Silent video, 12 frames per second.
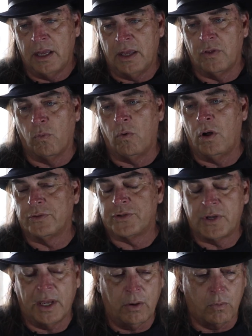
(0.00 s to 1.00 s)
in the
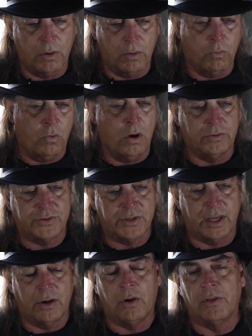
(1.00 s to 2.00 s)
waltz tale where Walt
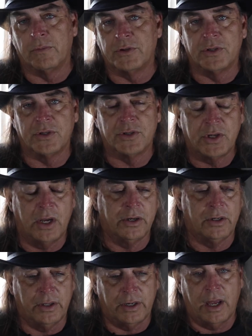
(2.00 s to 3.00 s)
said, "Oh, there was this
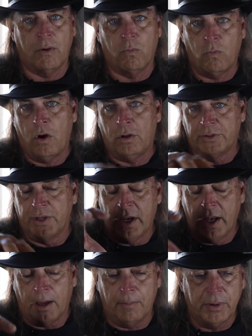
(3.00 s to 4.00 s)
tunnel and I walled it
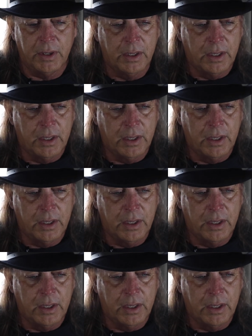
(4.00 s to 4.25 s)
up."